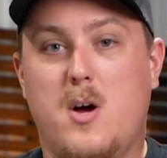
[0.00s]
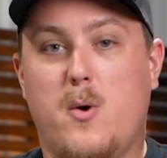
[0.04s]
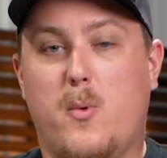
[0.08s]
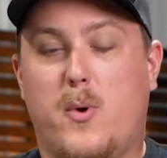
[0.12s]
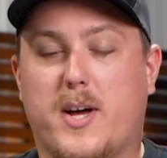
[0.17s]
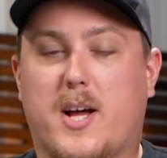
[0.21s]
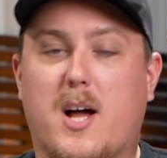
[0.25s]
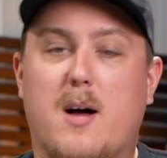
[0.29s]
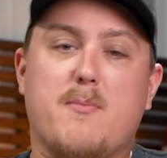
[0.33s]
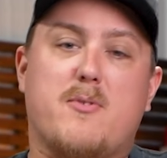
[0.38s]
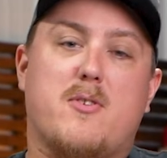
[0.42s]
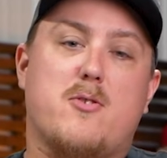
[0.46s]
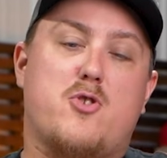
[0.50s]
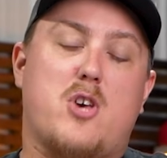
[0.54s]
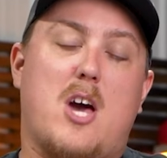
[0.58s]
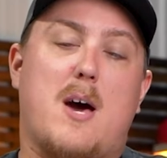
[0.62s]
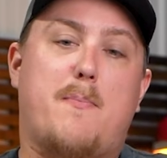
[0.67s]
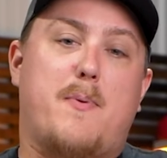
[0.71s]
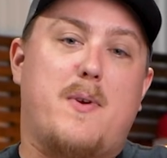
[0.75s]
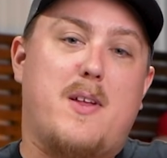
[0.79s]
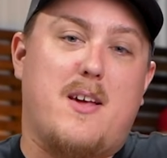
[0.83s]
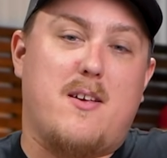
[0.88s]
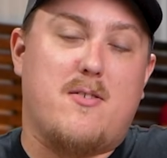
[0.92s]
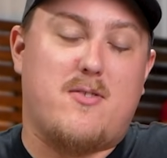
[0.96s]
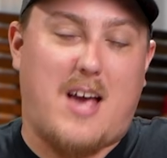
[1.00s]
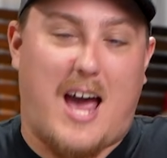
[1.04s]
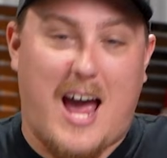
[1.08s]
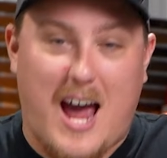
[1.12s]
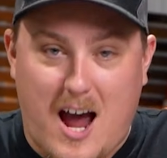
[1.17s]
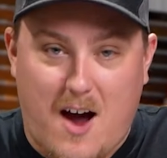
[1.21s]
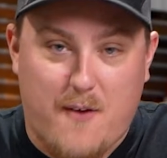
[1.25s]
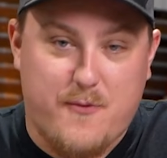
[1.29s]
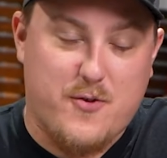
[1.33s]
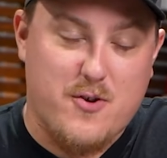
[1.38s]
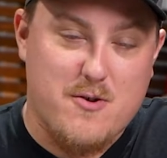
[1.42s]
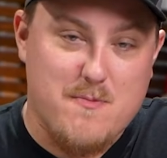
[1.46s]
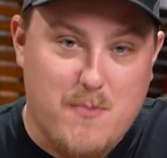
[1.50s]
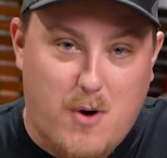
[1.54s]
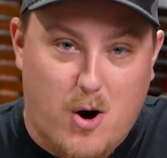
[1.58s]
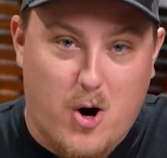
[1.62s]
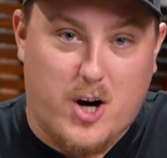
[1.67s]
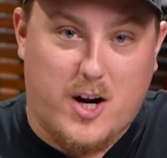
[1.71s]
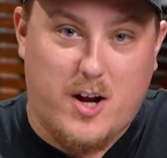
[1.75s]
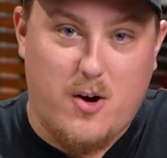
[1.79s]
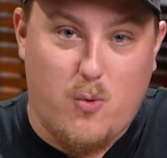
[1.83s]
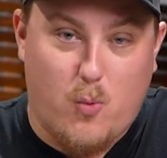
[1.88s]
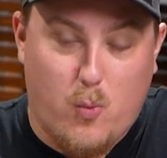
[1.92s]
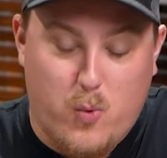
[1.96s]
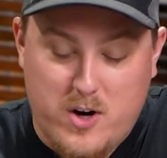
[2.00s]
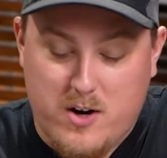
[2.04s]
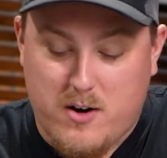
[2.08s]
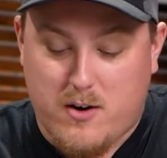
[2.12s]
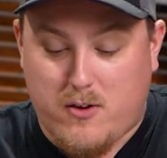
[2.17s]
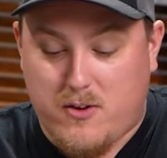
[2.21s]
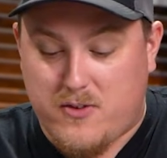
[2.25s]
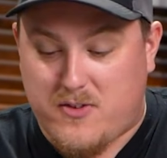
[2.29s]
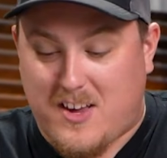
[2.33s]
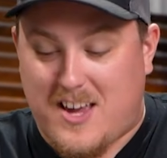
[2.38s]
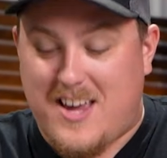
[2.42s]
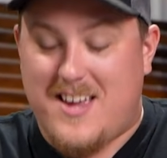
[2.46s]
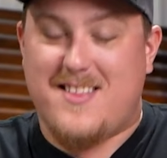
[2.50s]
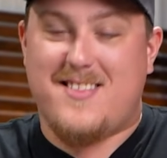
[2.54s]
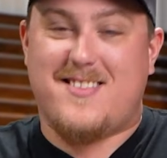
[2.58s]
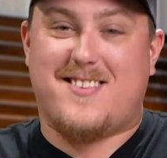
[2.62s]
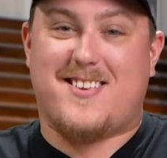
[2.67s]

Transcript: When it comes to Japanese aftermarket wheels in